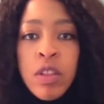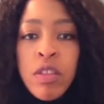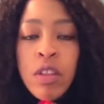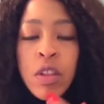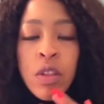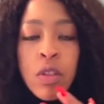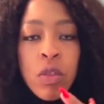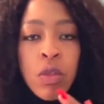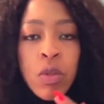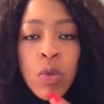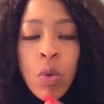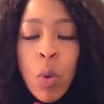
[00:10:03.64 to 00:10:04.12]

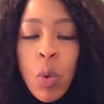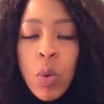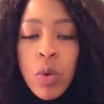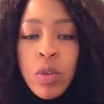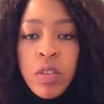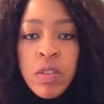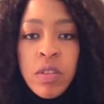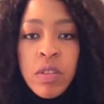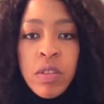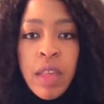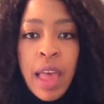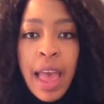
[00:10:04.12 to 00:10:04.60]
and
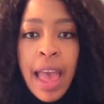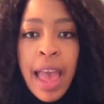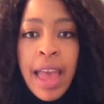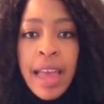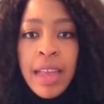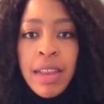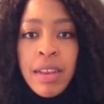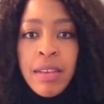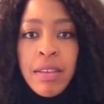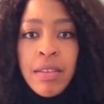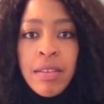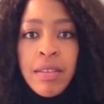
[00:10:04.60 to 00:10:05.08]
thoughts,
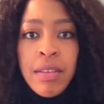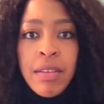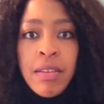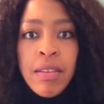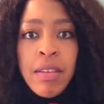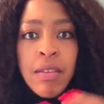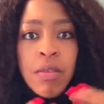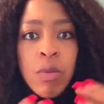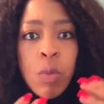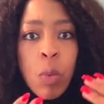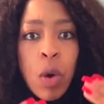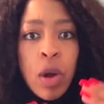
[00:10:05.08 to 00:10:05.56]
and this
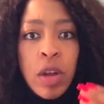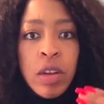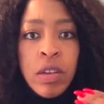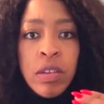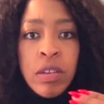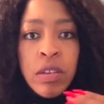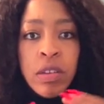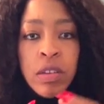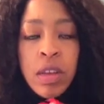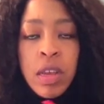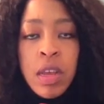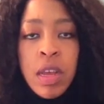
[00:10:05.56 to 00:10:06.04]
is
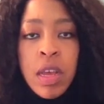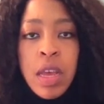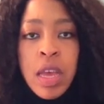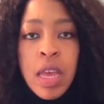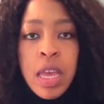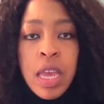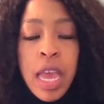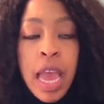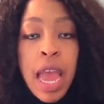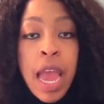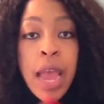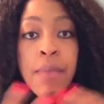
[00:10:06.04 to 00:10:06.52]
what
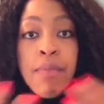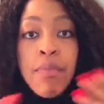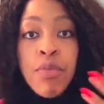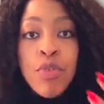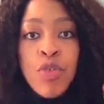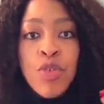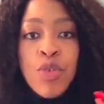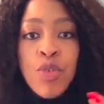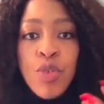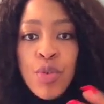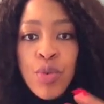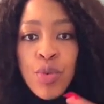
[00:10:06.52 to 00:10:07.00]
came
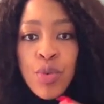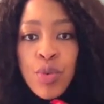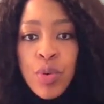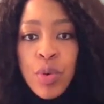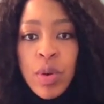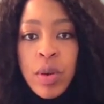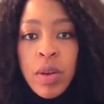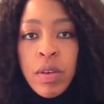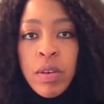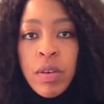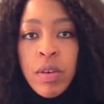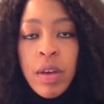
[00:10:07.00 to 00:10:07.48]

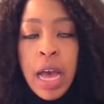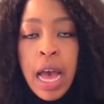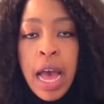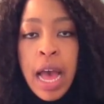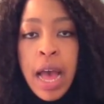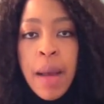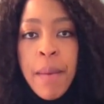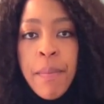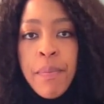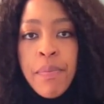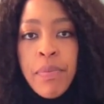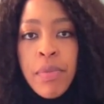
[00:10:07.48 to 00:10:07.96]
through
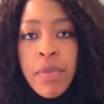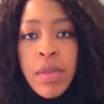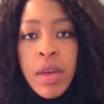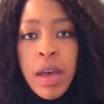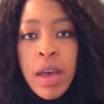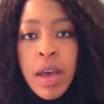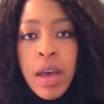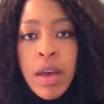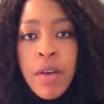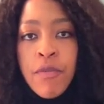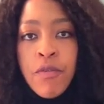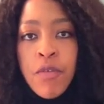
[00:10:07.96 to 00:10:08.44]

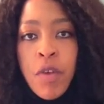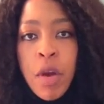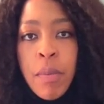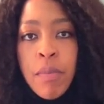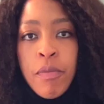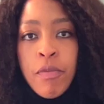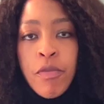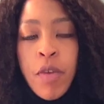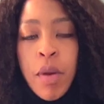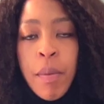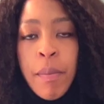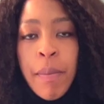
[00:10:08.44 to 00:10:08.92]

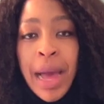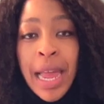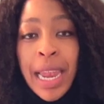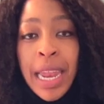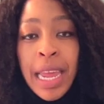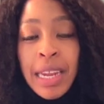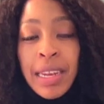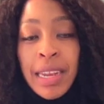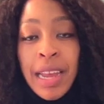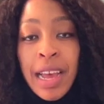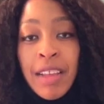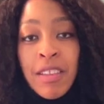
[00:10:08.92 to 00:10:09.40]
from my
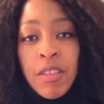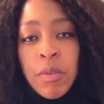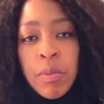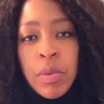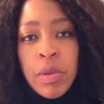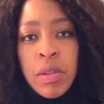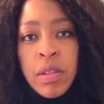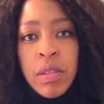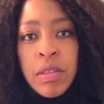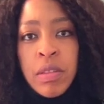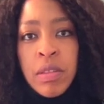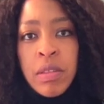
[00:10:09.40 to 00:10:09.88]
late
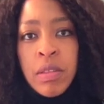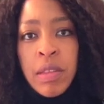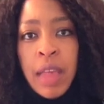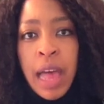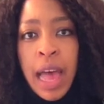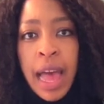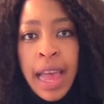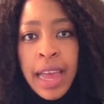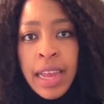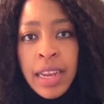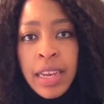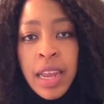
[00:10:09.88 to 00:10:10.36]
husband's
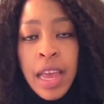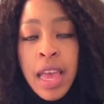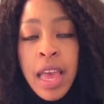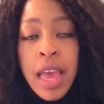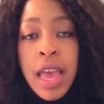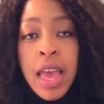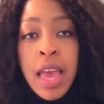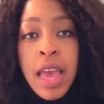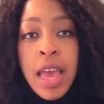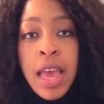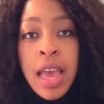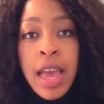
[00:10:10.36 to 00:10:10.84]
side.
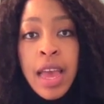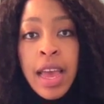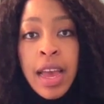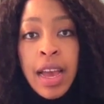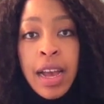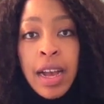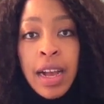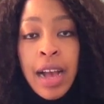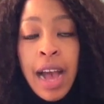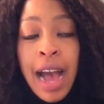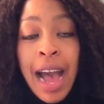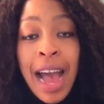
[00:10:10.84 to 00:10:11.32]

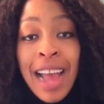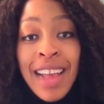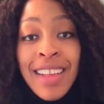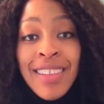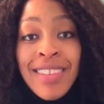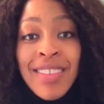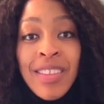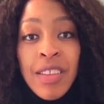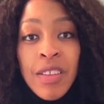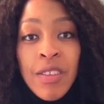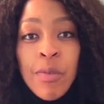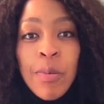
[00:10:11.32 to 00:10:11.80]

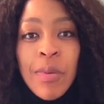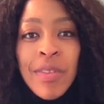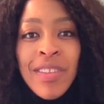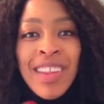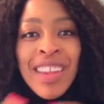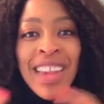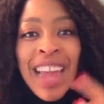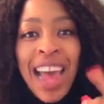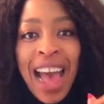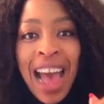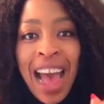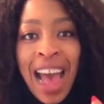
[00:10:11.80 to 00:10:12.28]
Guys, this was
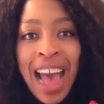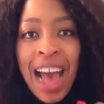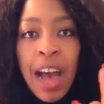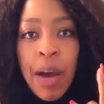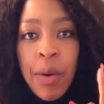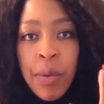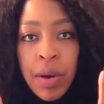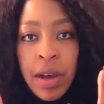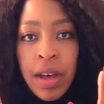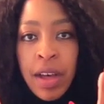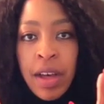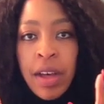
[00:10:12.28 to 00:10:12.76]
an
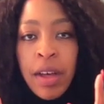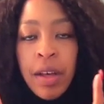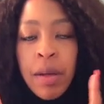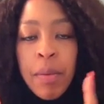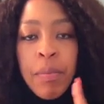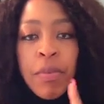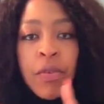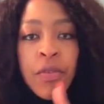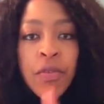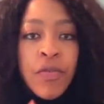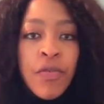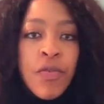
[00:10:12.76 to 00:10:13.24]
hour
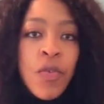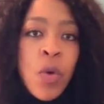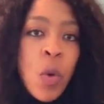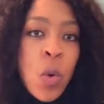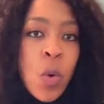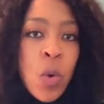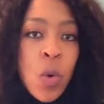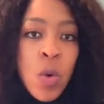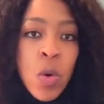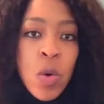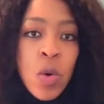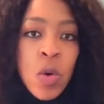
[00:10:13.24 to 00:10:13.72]

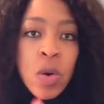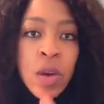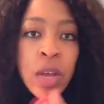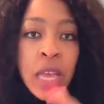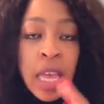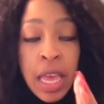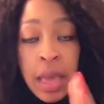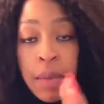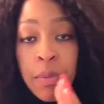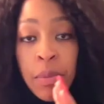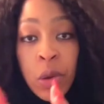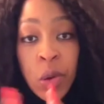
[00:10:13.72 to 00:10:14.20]
before
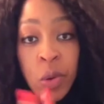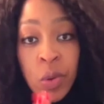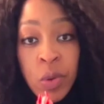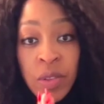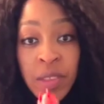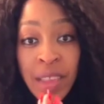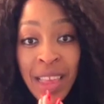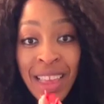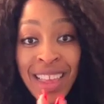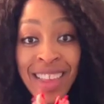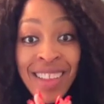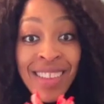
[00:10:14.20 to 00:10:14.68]
him
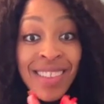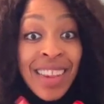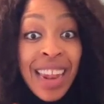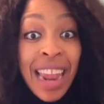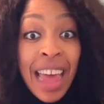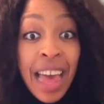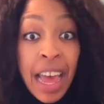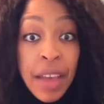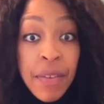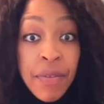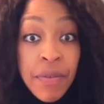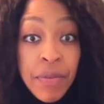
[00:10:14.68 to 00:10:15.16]
losing his
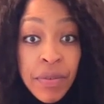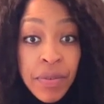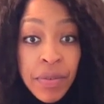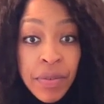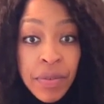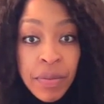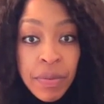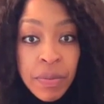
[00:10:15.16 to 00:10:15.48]
life